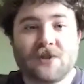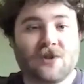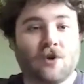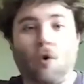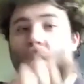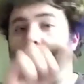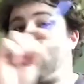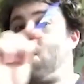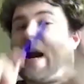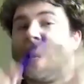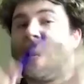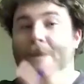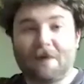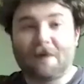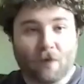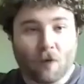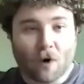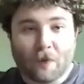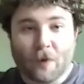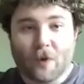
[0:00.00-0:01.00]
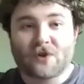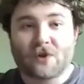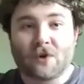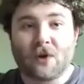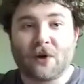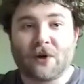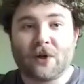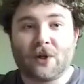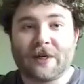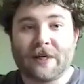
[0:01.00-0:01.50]
or way before the
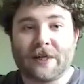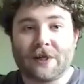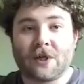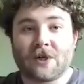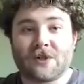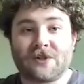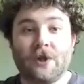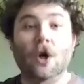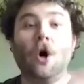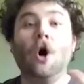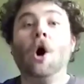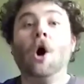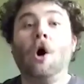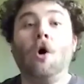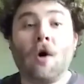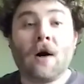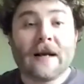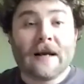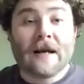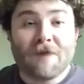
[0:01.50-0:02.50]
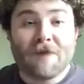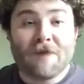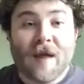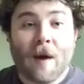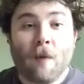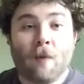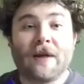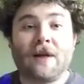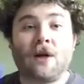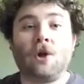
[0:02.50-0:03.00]
post-colonial leaders, or even that
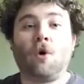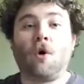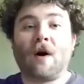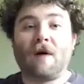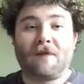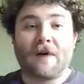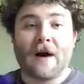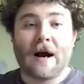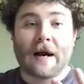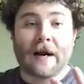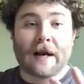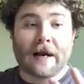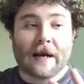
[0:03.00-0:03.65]
we glorify